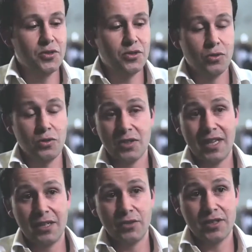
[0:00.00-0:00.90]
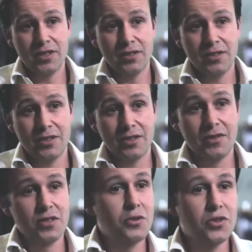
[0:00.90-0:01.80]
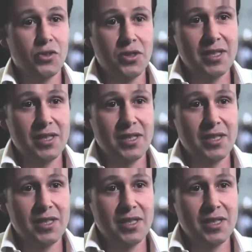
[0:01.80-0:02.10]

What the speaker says: can store your salad dressing, so there's no soggy